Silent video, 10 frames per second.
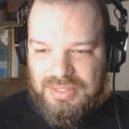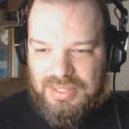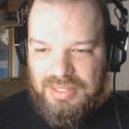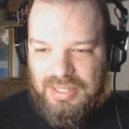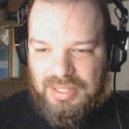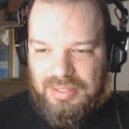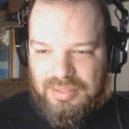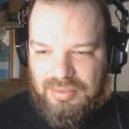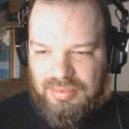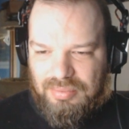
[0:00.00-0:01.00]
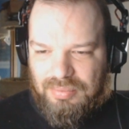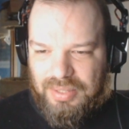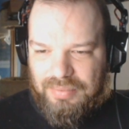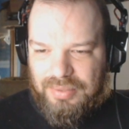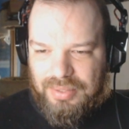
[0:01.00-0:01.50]
Sydney,
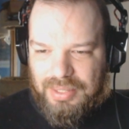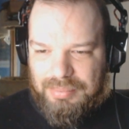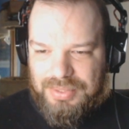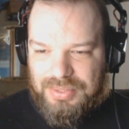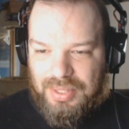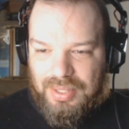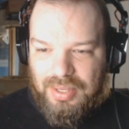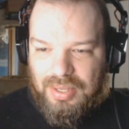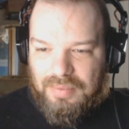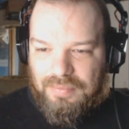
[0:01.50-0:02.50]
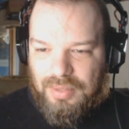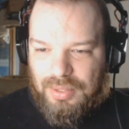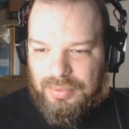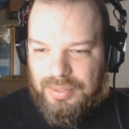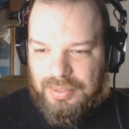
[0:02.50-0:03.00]
whatever her name is,
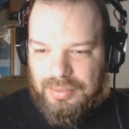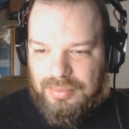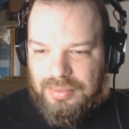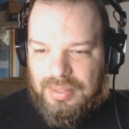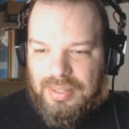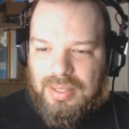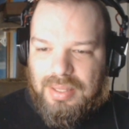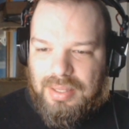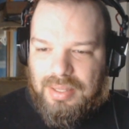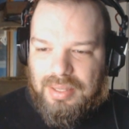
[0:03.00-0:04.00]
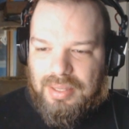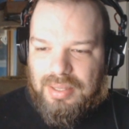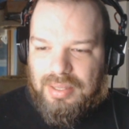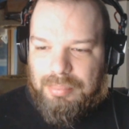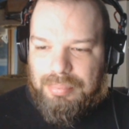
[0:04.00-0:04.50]
follower,
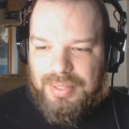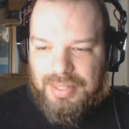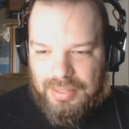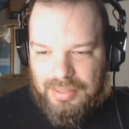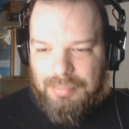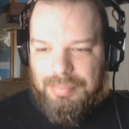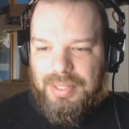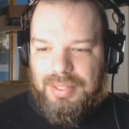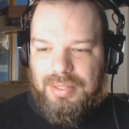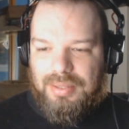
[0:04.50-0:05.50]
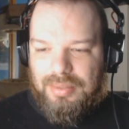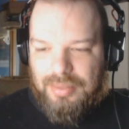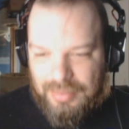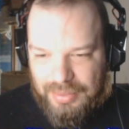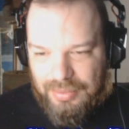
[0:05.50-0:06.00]
Brianna companion,
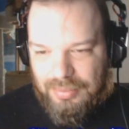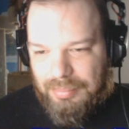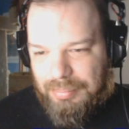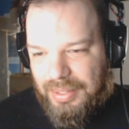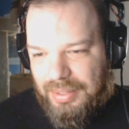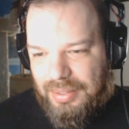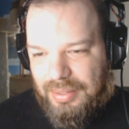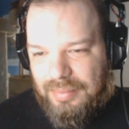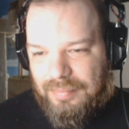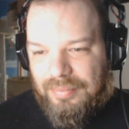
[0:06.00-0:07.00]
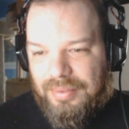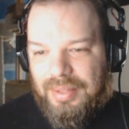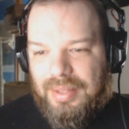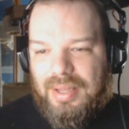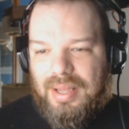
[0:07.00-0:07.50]
Uncle Leo companion.
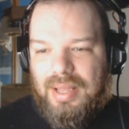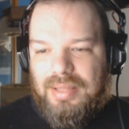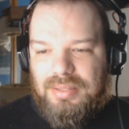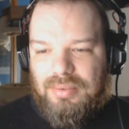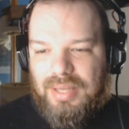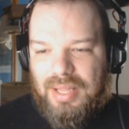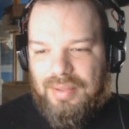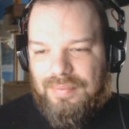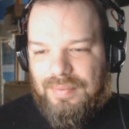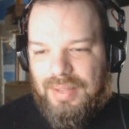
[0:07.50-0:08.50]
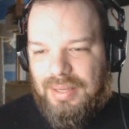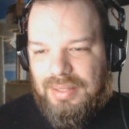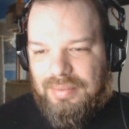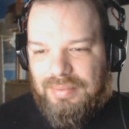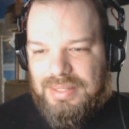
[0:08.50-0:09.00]
I don't have
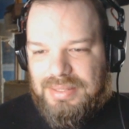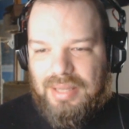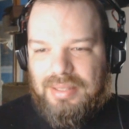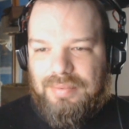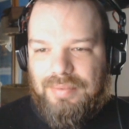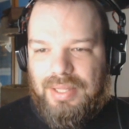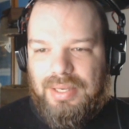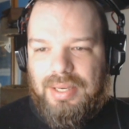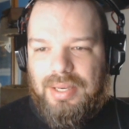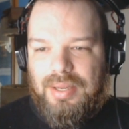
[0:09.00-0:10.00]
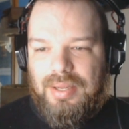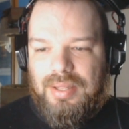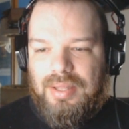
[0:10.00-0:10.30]
any of these activated,